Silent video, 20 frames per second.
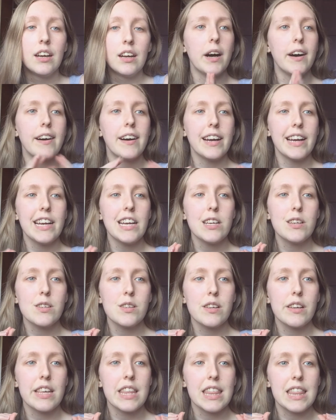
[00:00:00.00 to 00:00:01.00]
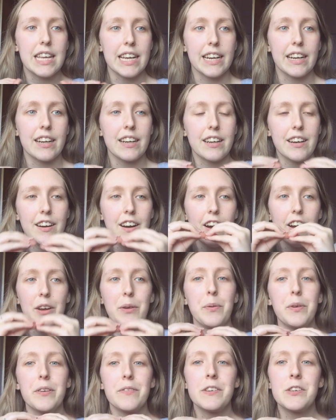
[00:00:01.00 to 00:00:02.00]
I think I
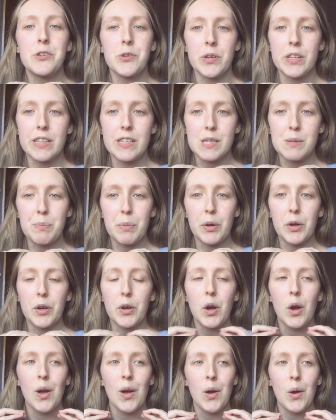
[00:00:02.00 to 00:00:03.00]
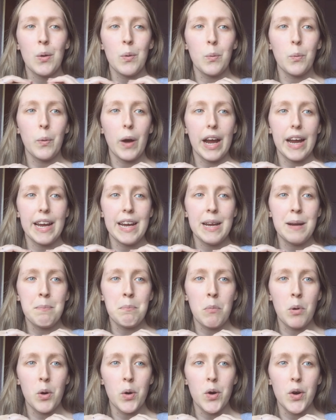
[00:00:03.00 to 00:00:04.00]
would have enjoyed this book way
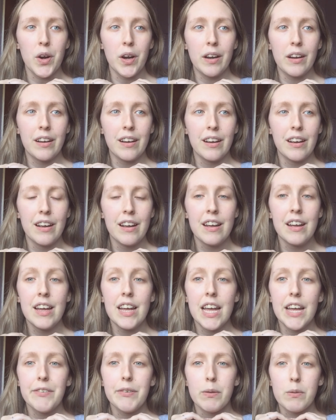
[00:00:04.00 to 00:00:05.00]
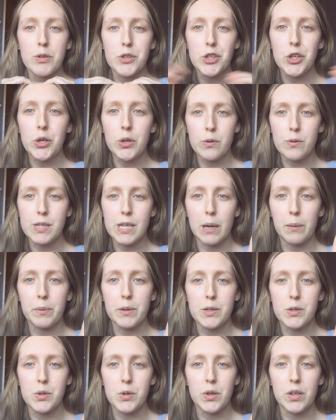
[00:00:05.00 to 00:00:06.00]
more if it were two
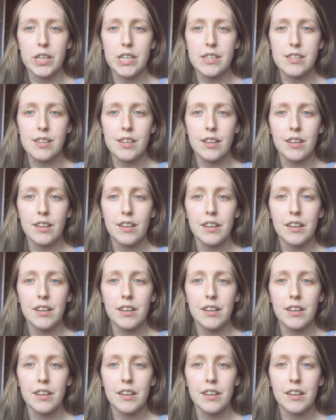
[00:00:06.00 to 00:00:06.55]
separate stories.